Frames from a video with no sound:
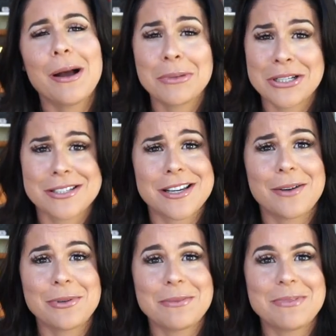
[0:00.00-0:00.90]
I'm going to
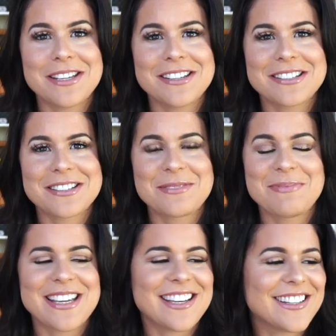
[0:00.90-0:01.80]
start with the
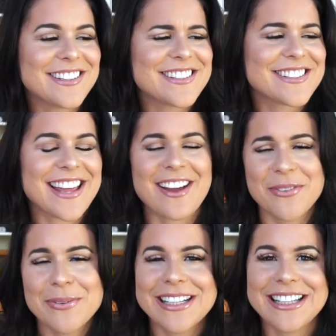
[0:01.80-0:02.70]
biggest because
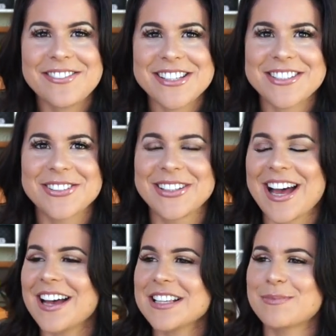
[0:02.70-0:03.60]
everybody leaves it to
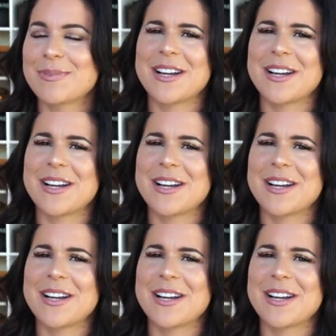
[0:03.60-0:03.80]
last.